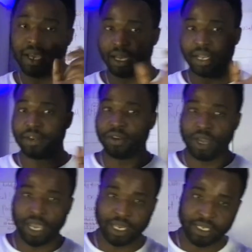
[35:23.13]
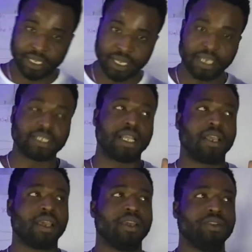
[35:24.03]
And then your idea is
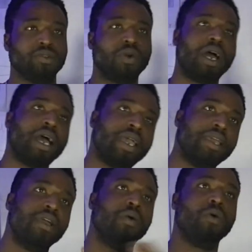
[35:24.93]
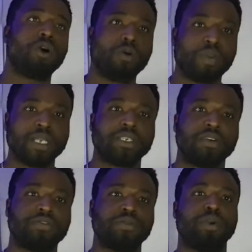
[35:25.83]
like, do I work on
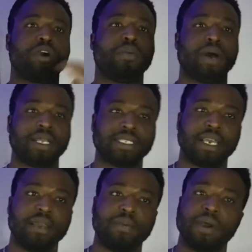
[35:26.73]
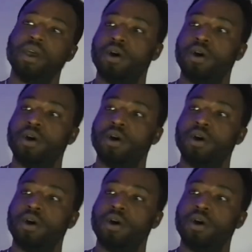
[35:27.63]
myself to become her type,